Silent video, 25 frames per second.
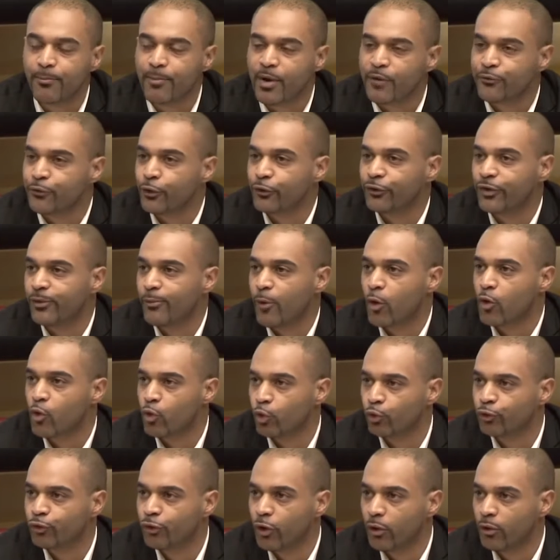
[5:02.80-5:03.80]
Racism and
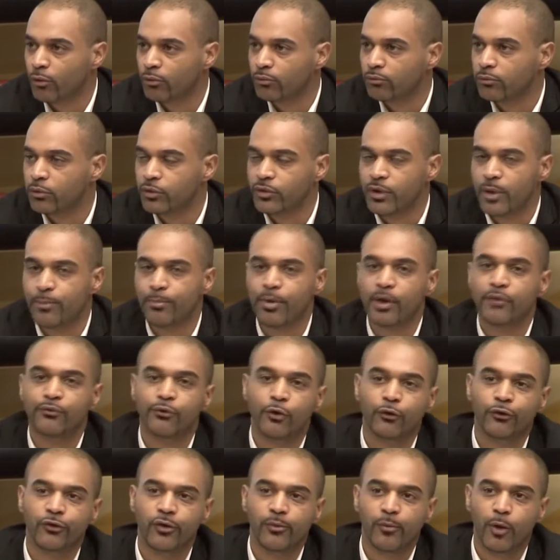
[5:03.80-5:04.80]
discrimination
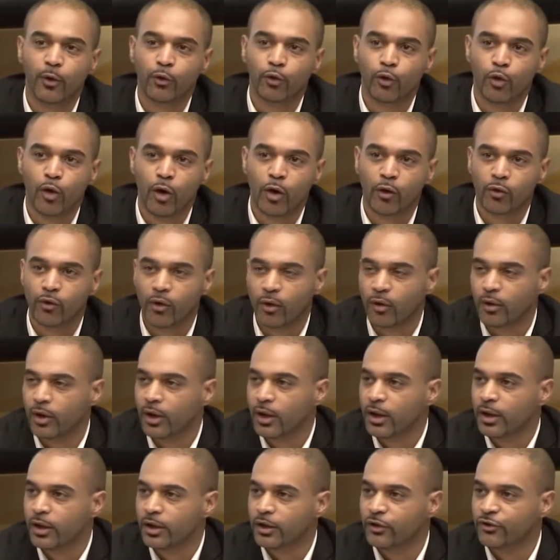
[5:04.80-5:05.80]
this
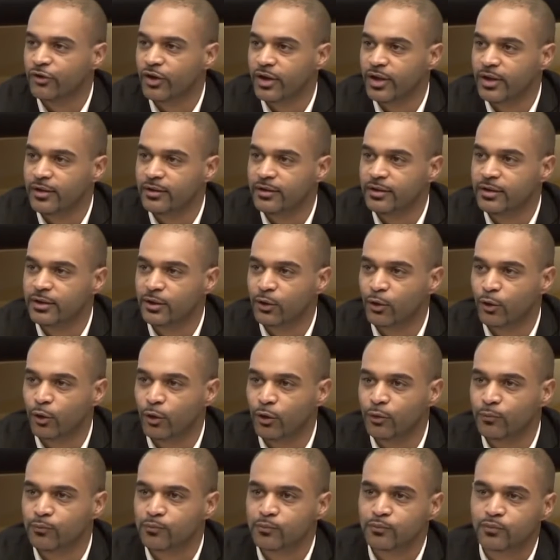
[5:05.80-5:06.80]
cultural substrate
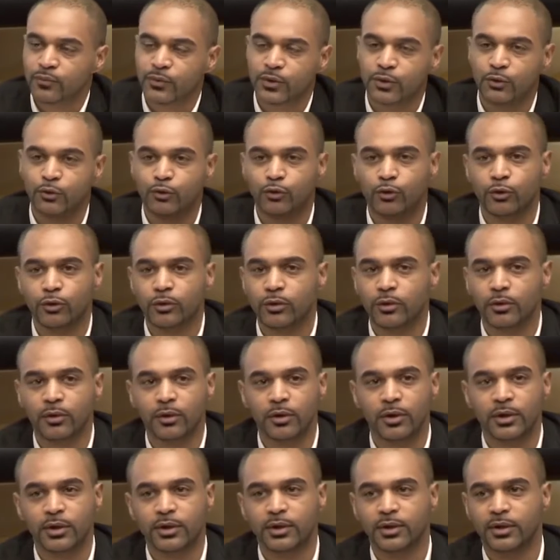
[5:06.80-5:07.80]
is not always
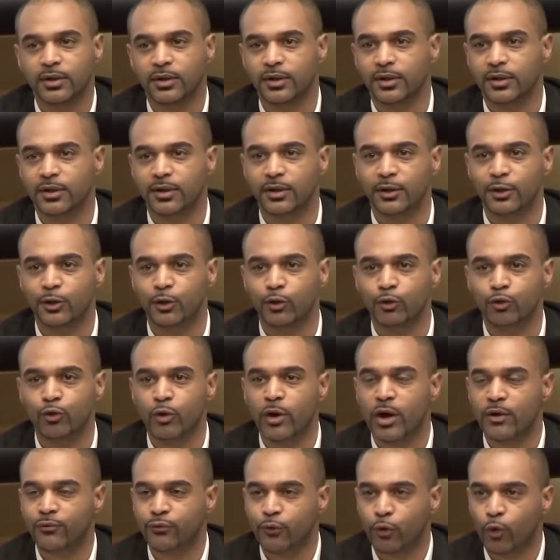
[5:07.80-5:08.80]
conscious. It's
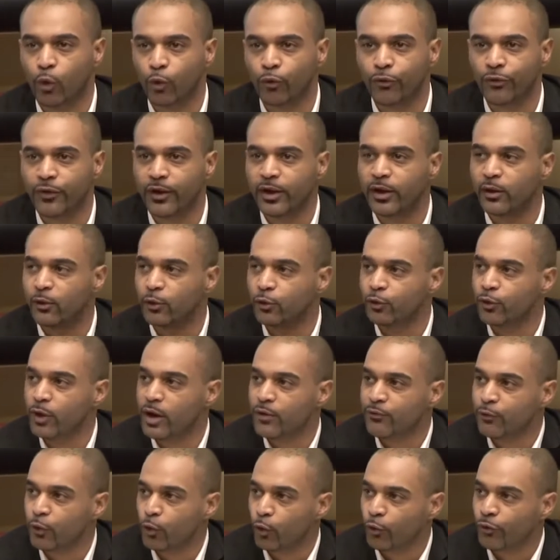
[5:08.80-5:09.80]
not something that people
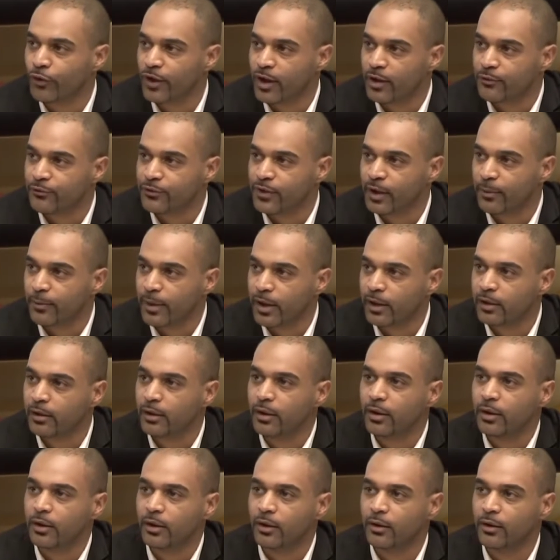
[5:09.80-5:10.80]
are aware of.
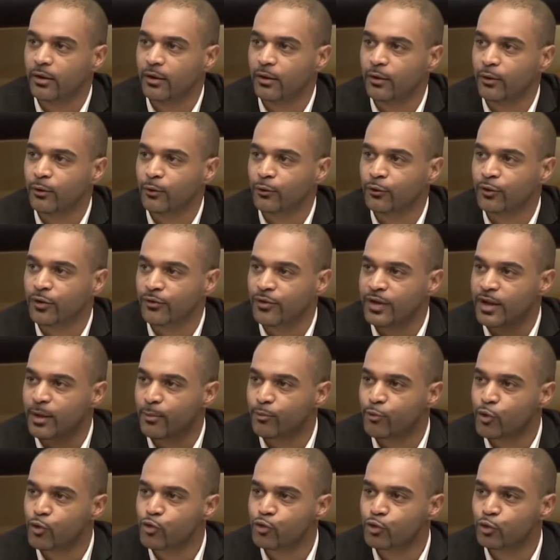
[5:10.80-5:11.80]
It's not
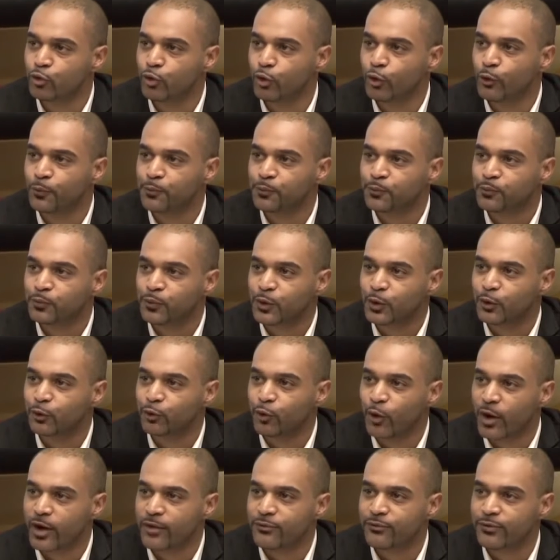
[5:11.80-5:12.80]
necessarily something that
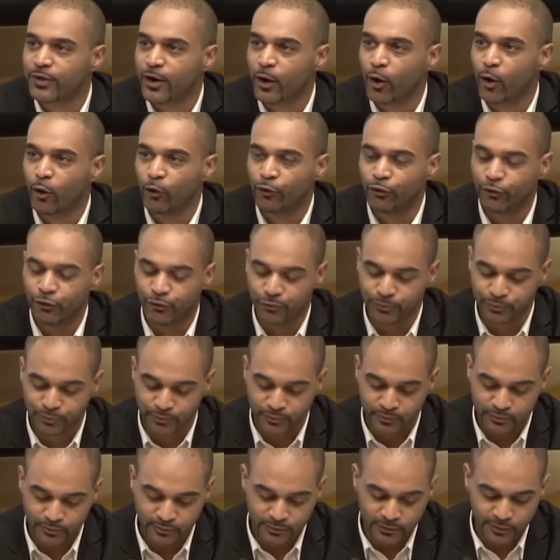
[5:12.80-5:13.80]
people want to
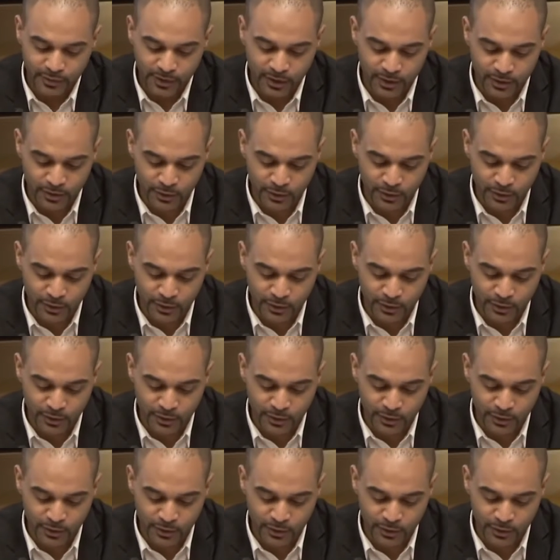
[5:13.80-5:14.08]
uh,